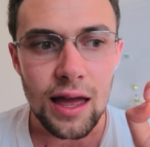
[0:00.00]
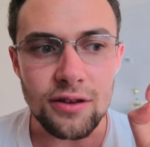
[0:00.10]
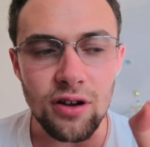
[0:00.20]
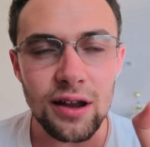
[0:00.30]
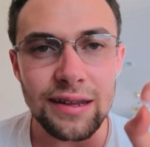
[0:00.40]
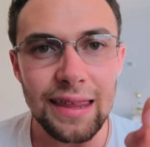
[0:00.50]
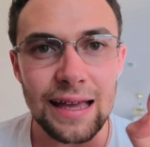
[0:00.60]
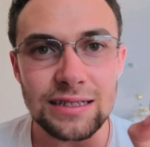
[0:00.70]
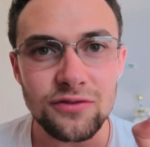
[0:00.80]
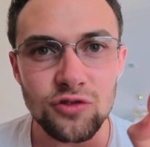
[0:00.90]
you're under
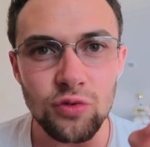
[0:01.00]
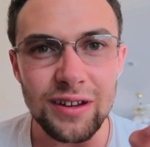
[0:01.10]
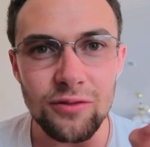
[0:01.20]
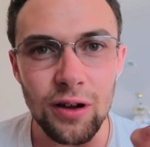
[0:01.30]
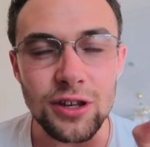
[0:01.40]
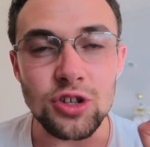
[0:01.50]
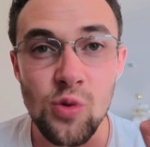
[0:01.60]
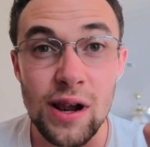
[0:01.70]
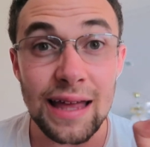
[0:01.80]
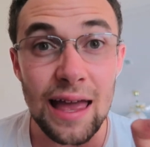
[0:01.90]
the age of 21, you
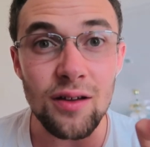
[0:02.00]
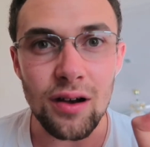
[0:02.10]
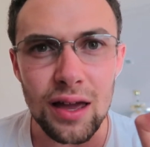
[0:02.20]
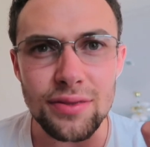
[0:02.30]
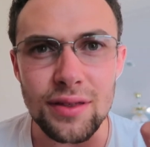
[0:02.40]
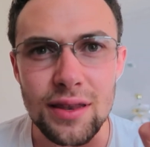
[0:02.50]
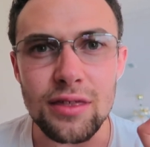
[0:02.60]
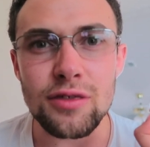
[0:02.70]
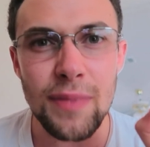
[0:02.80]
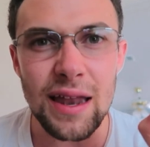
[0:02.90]
will get your license
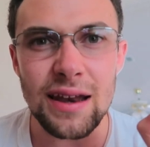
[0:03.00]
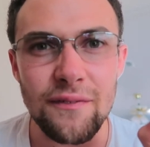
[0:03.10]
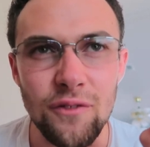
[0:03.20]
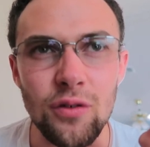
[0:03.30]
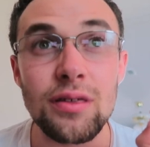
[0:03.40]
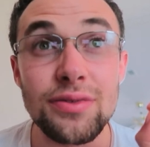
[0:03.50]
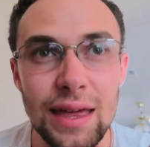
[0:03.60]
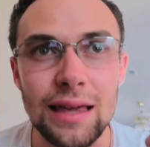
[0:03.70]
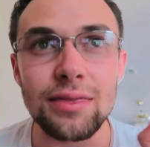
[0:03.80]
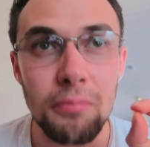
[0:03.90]
suspended for
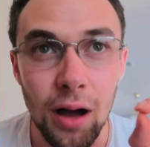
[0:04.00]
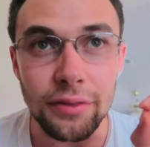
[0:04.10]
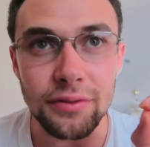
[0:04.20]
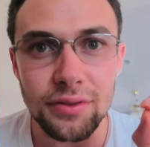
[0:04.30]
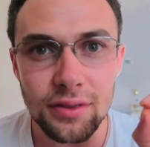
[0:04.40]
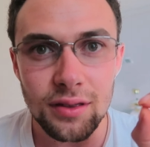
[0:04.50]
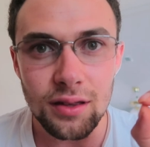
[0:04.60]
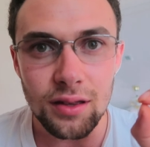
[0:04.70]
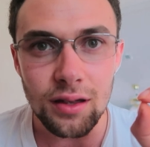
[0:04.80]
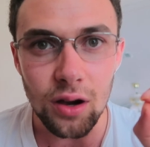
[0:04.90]
6 months,
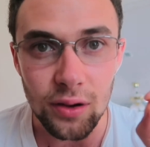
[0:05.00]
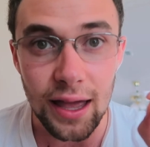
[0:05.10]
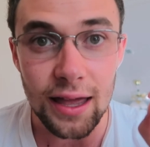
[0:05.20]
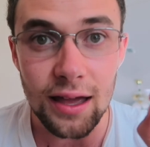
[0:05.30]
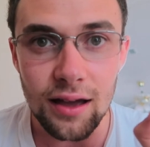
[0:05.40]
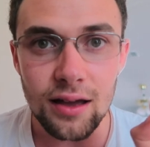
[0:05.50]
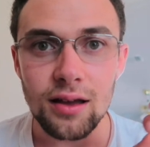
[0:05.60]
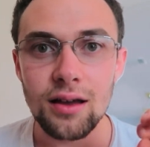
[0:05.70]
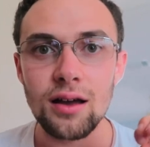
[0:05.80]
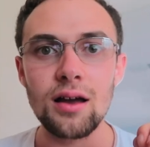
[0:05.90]
okay?
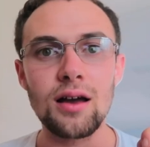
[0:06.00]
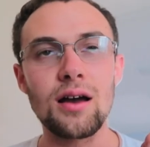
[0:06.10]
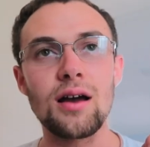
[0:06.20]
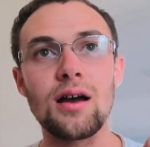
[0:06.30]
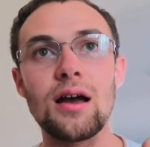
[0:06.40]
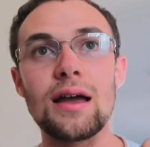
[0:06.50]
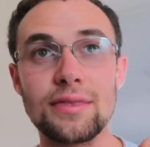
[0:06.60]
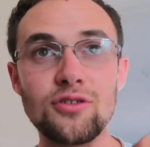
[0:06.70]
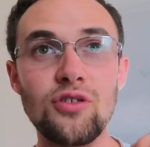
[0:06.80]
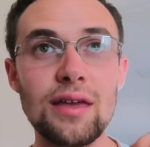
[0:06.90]

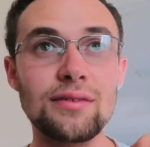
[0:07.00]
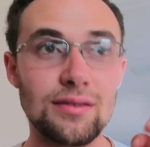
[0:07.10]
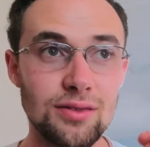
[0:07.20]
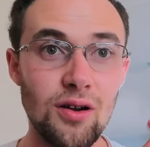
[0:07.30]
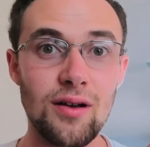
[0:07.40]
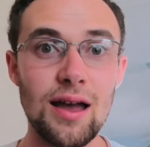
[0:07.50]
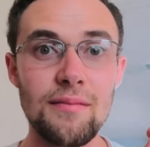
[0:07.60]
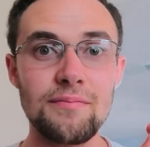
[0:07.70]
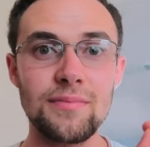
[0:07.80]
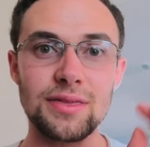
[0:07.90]
It's crazy. So,
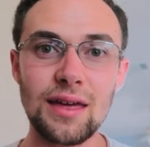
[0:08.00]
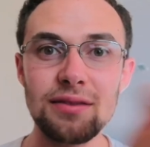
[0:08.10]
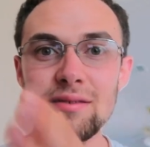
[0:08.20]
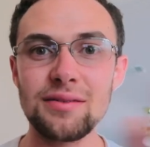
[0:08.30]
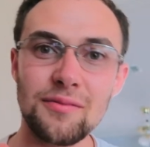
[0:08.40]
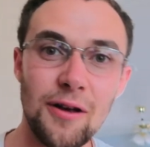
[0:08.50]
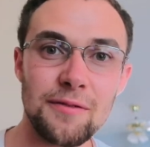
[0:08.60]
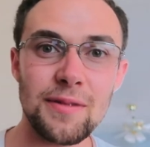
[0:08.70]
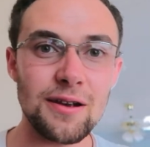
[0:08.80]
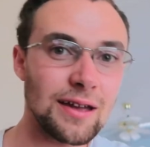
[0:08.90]
they
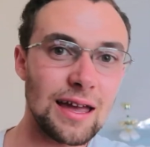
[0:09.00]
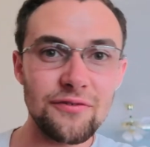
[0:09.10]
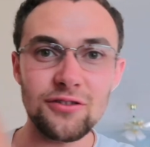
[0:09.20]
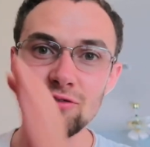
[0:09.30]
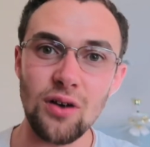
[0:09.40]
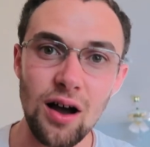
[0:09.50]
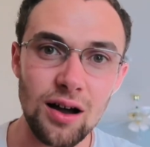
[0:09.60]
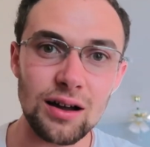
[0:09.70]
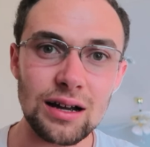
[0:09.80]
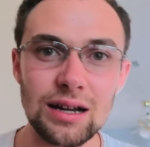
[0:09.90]
recommend, okay, if you're
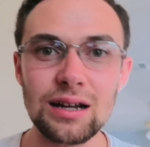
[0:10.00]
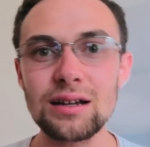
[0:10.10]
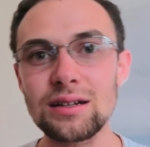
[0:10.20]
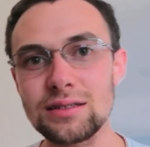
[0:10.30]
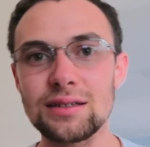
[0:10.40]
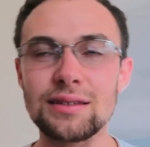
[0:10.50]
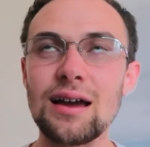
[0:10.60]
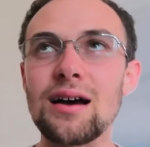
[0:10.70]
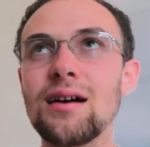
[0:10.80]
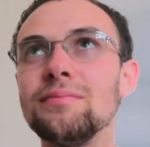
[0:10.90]
drunk,
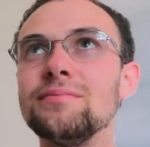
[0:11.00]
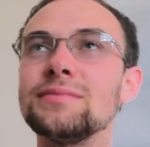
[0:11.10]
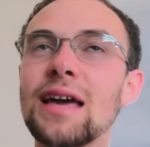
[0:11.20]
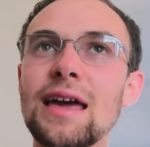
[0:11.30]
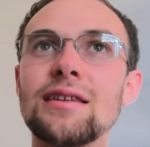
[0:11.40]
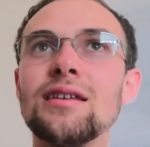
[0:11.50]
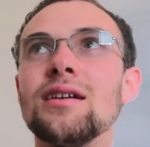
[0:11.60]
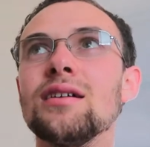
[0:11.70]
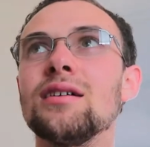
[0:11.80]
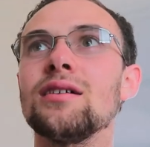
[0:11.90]
then
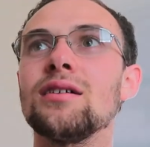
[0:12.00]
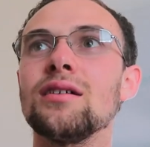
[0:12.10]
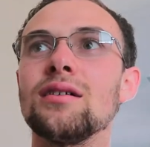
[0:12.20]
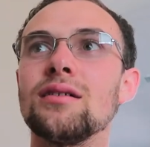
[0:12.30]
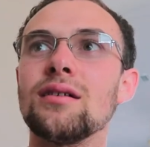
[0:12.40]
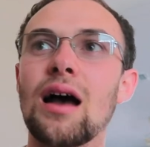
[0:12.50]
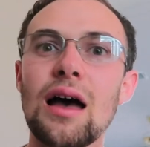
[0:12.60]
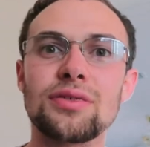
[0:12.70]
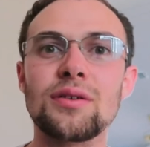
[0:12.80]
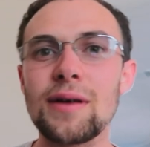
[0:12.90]

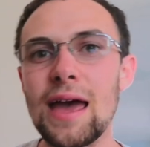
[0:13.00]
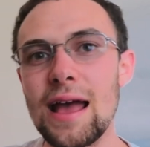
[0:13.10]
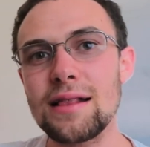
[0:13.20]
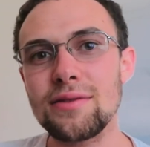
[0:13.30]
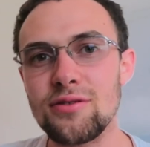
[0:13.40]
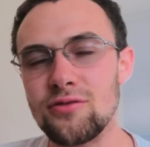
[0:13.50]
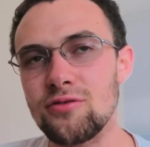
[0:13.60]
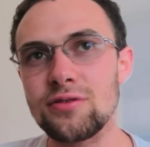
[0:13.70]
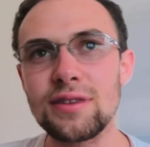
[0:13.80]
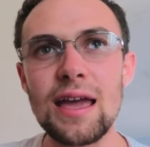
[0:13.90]
ask someone else
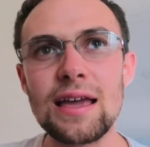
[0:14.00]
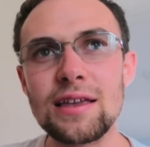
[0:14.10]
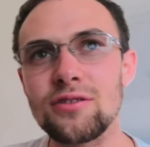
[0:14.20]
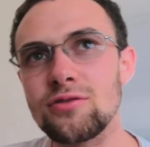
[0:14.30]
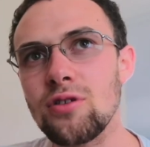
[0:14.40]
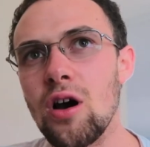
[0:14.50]
to take you